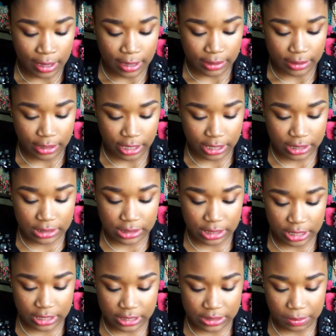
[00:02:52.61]
Next
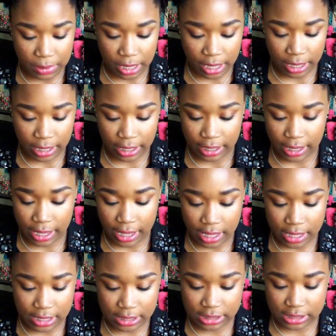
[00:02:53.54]
is my
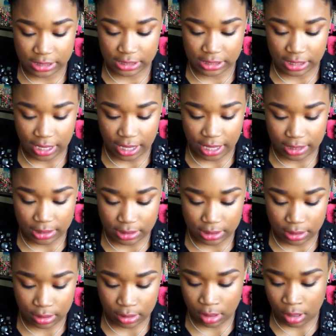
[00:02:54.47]
set